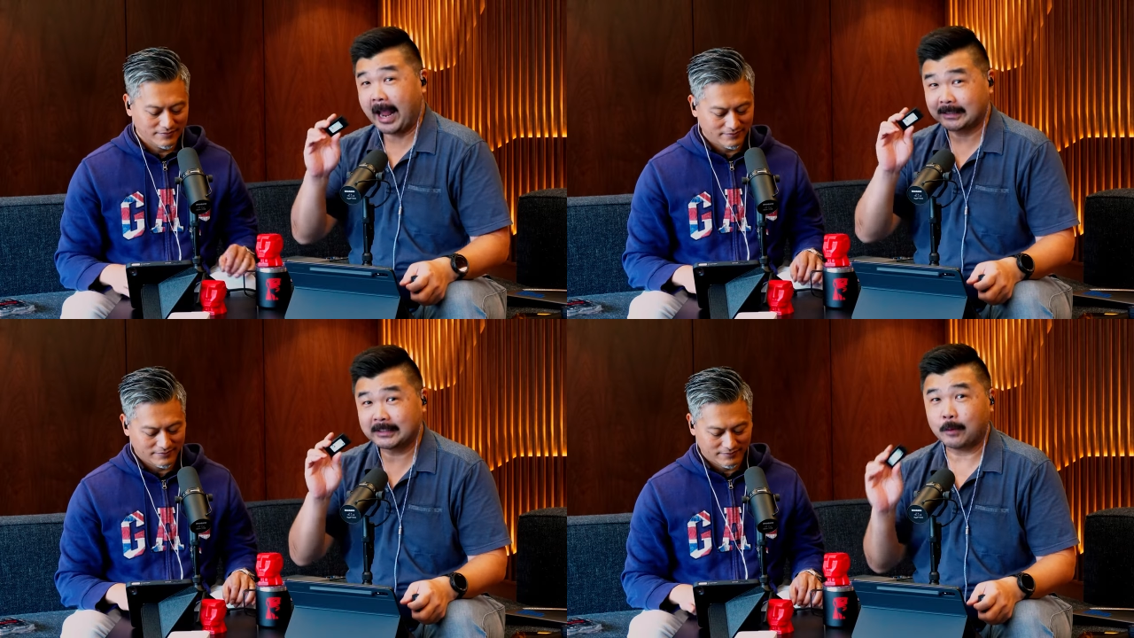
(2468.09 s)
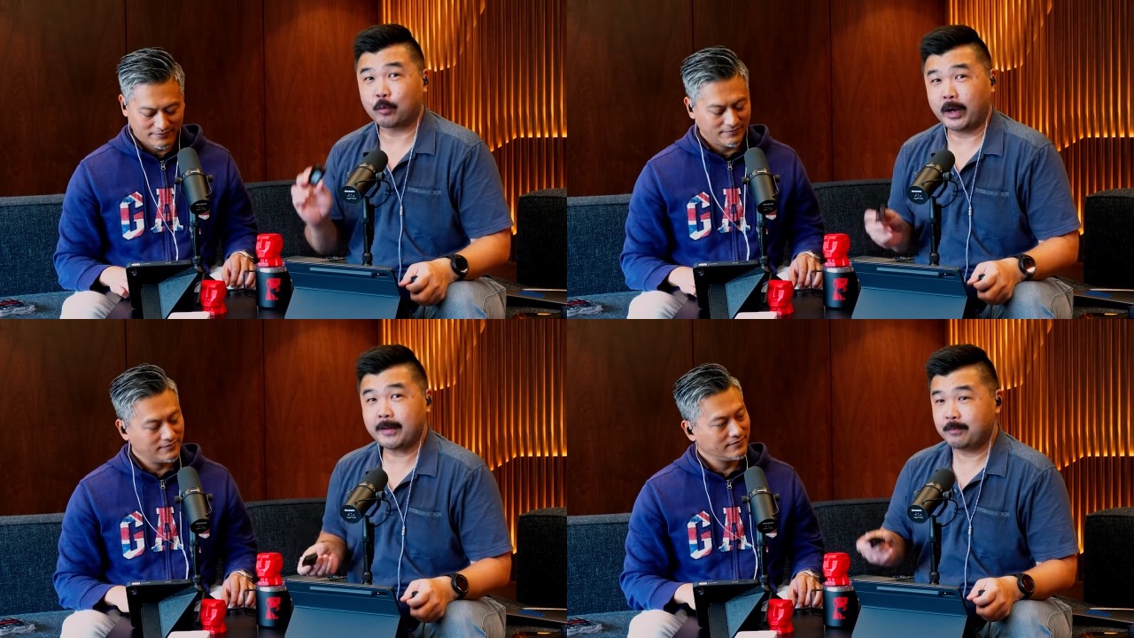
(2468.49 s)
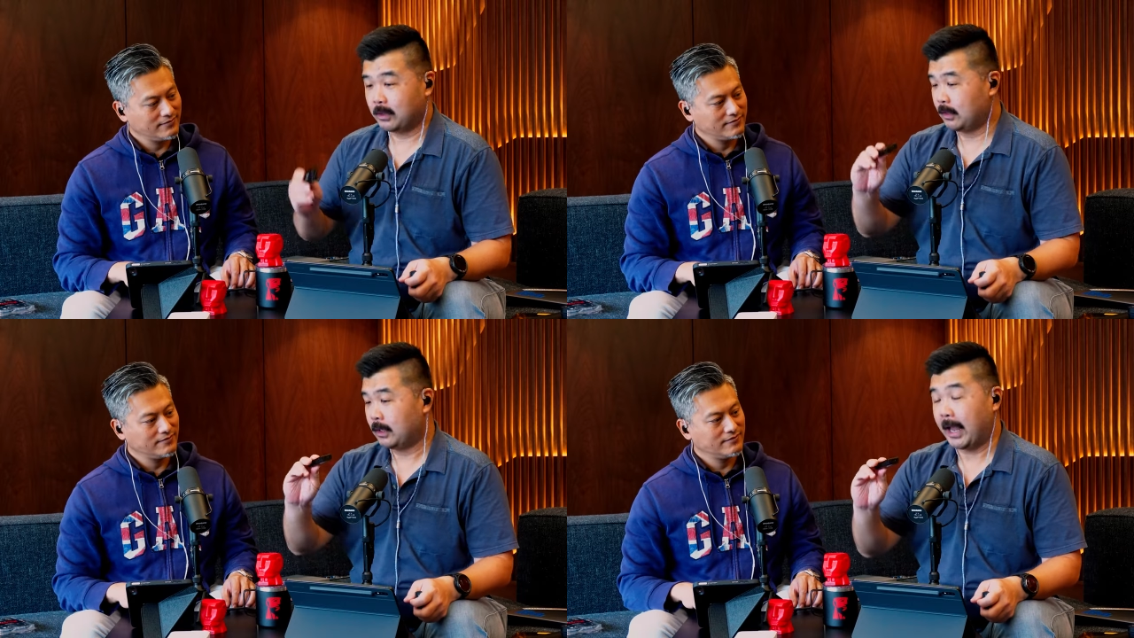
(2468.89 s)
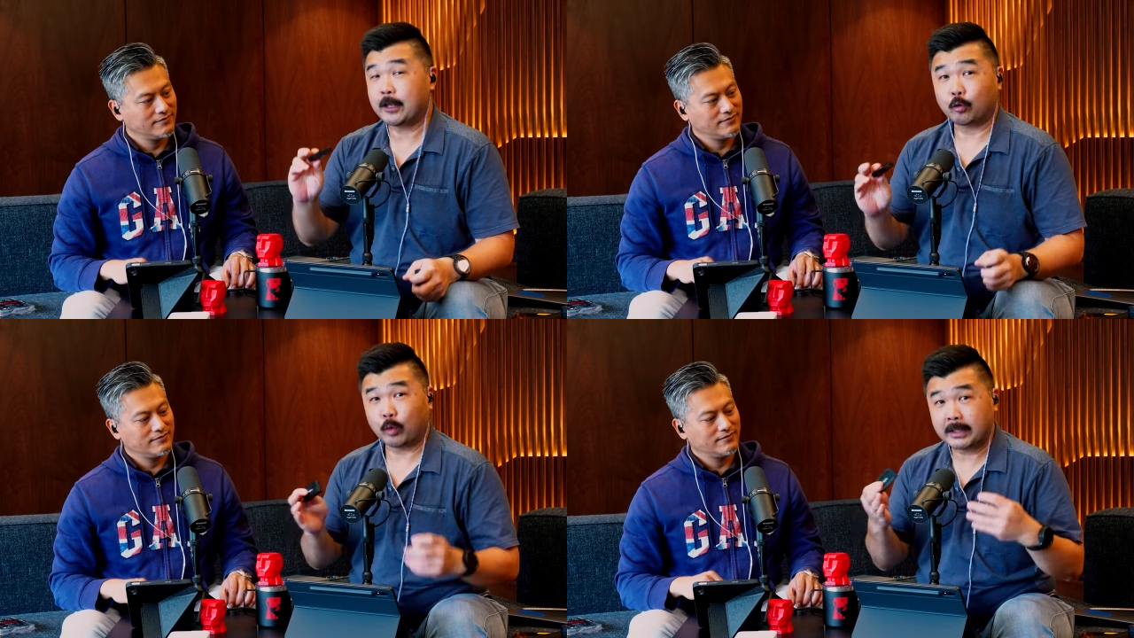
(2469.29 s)
Speaker 1: as an upgrade,
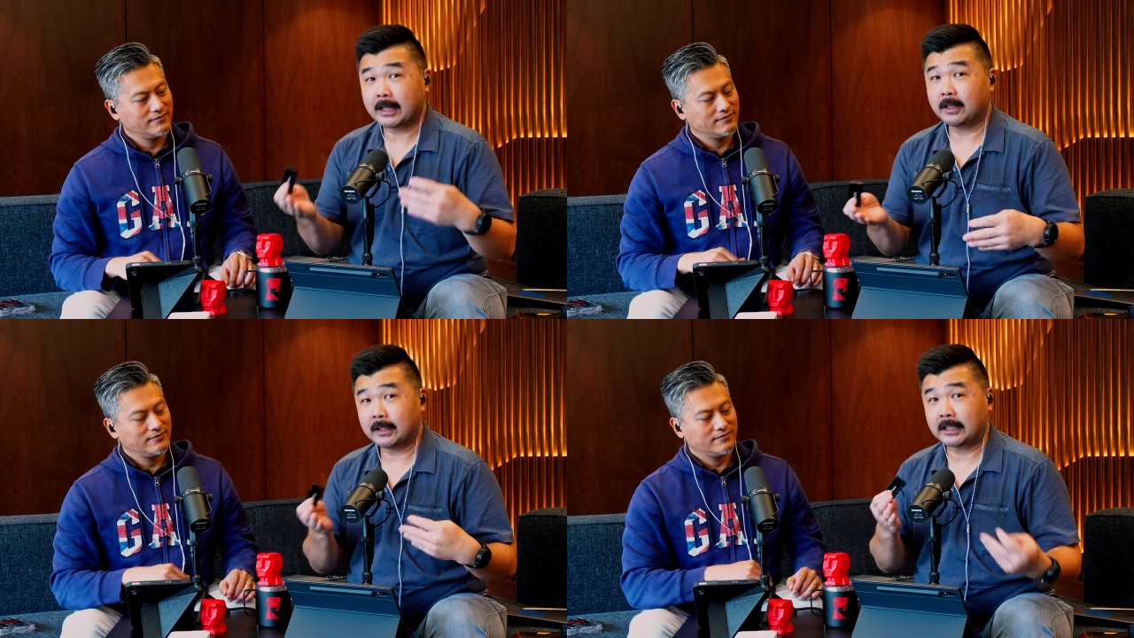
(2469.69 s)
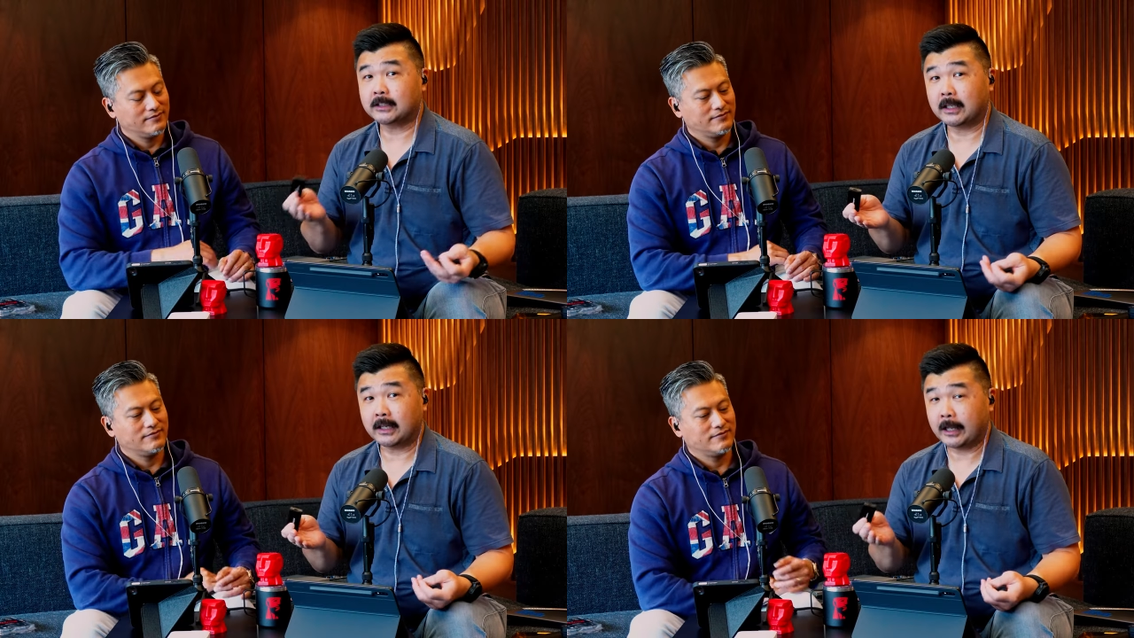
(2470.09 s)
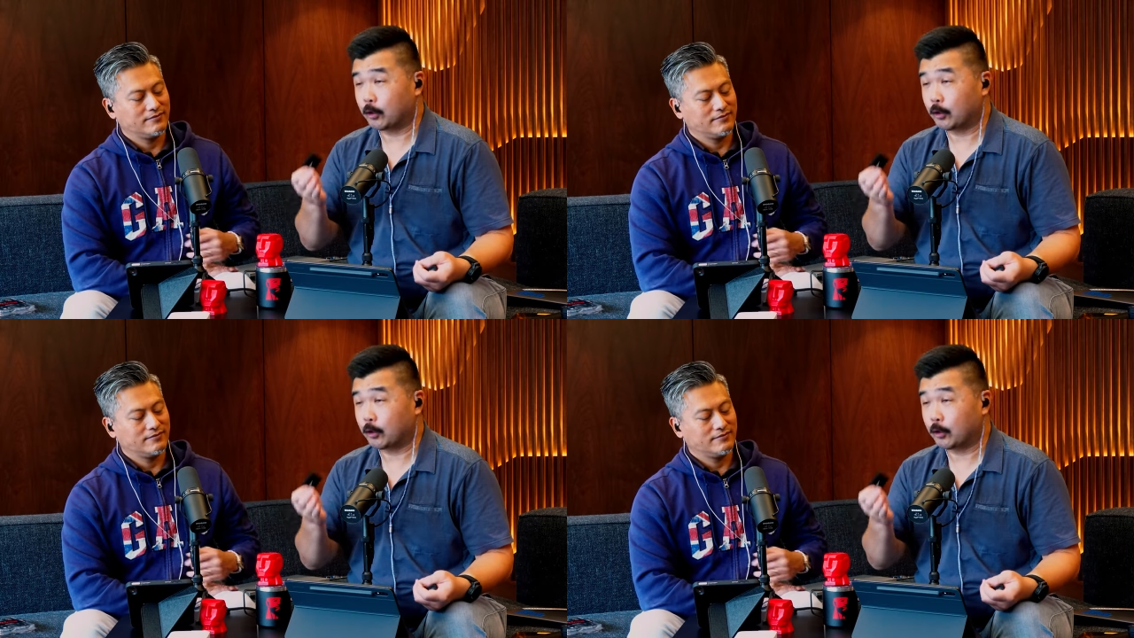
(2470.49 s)
and you're running out of uh,